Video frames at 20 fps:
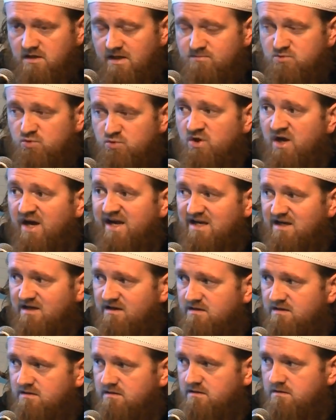up to nine.
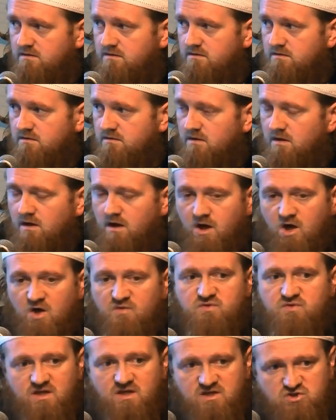
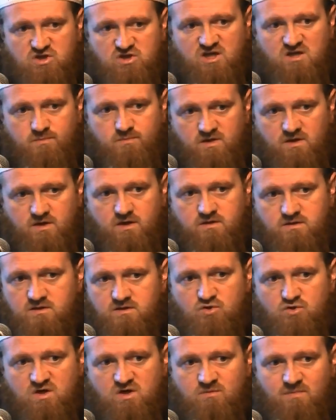After each takbirah that
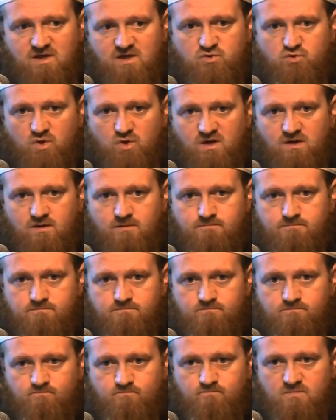you can make dua.
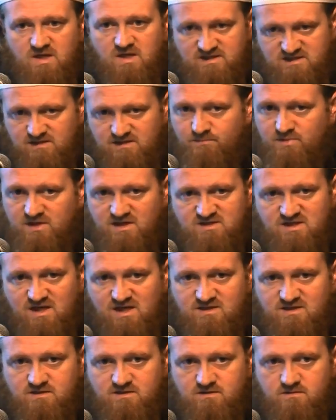As simple as
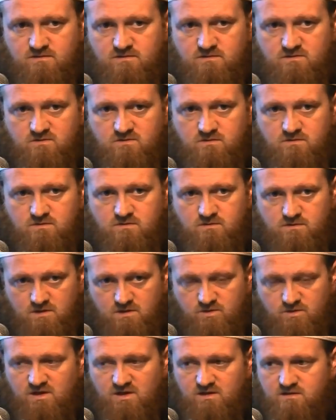that.
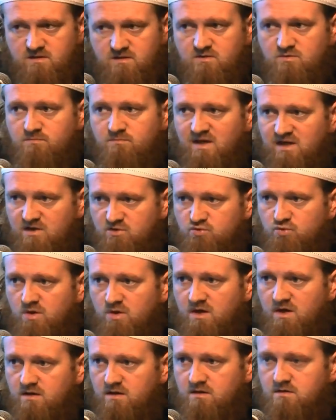Okay? That you make
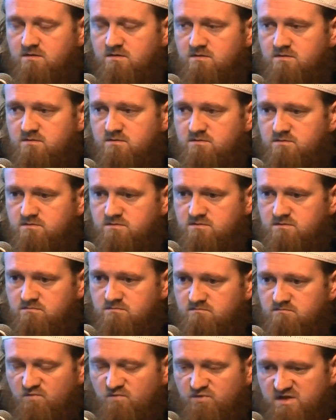dua
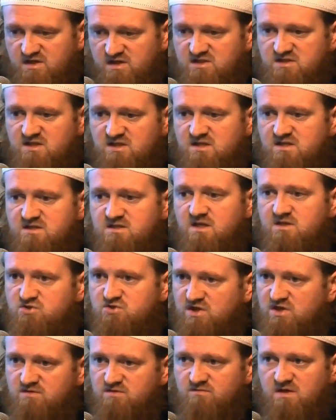for the deceased and
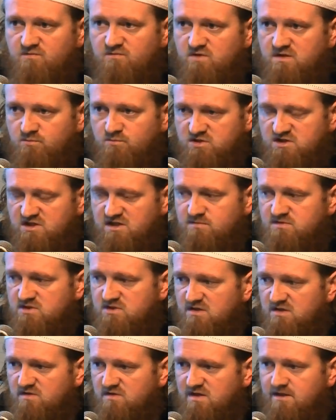generally for the Muslims,
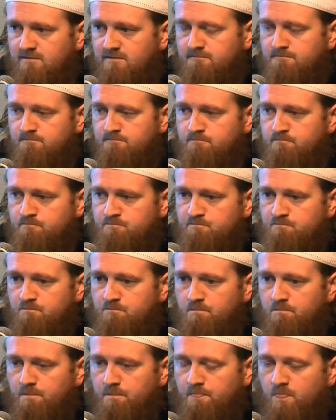generally.
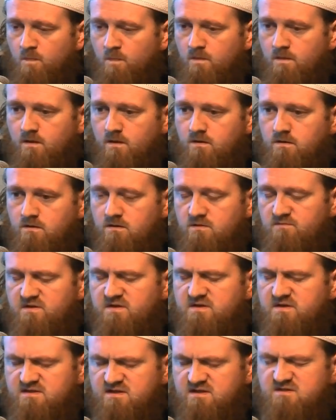Uh, for the
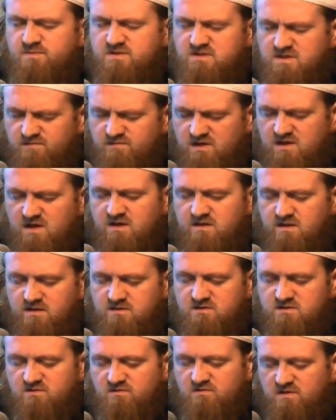deceased specifically, and then
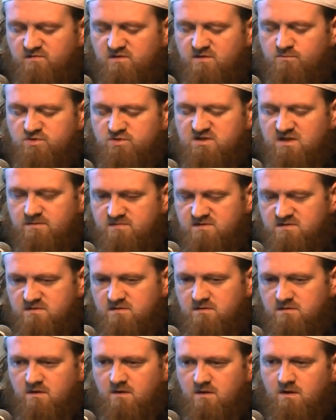generally for the Muslims.
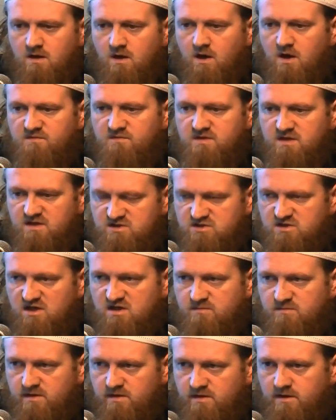After each
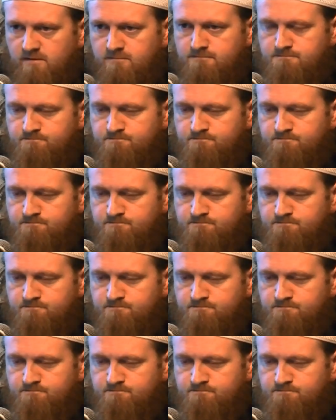takbirah,